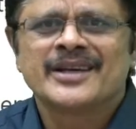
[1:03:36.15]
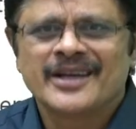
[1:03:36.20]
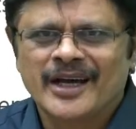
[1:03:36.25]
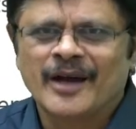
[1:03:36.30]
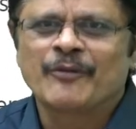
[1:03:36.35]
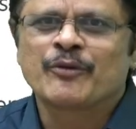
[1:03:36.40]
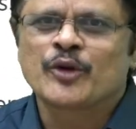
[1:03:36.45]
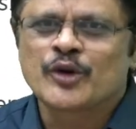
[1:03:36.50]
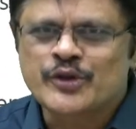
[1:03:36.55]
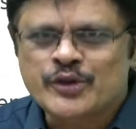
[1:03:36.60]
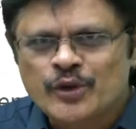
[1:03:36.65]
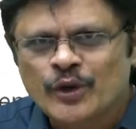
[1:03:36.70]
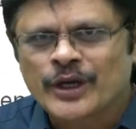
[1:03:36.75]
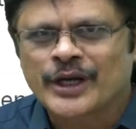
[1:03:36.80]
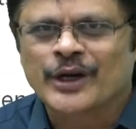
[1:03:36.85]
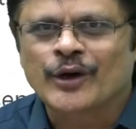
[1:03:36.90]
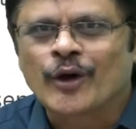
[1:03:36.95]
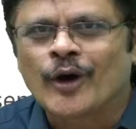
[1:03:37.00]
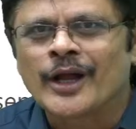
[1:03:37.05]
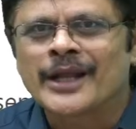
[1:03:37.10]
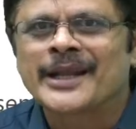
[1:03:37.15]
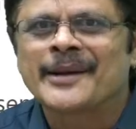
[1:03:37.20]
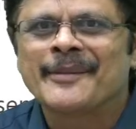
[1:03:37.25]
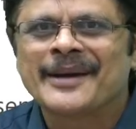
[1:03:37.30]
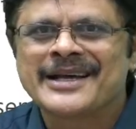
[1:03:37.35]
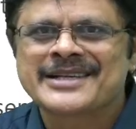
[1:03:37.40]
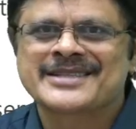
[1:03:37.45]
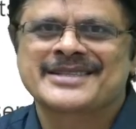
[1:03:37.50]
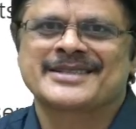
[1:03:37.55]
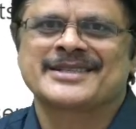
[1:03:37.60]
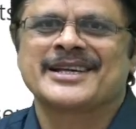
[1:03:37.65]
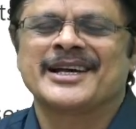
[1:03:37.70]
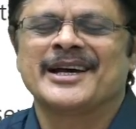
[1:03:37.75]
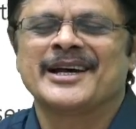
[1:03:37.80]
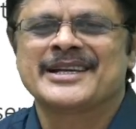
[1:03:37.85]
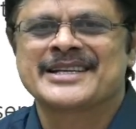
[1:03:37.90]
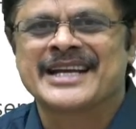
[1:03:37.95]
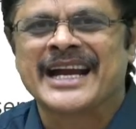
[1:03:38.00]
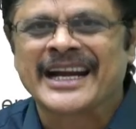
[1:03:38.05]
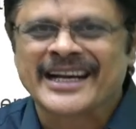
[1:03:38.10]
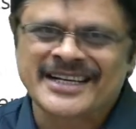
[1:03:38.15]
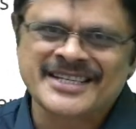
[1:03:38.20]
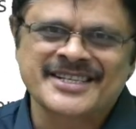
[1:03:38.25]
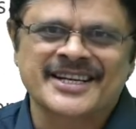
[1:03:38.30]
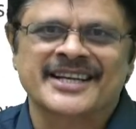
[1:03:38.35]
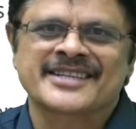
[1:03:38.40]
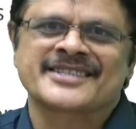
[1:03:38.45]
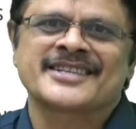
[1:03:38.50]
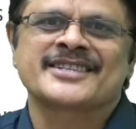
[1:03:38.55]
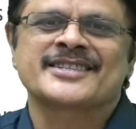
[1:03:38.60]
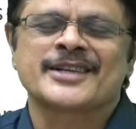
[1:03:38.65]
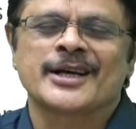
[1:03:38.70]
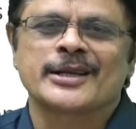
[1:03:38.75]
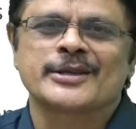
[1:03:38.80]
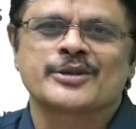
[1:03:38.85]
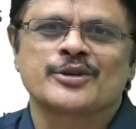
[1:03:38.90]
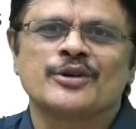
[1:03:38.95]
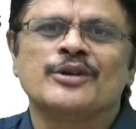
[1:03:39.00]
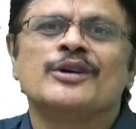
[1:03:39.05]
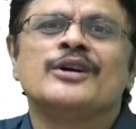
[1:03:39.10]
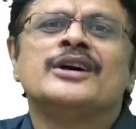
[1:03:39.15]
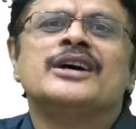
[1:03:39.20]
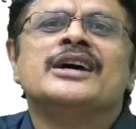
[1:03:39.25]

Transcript: Of course, you can call them as data structures also.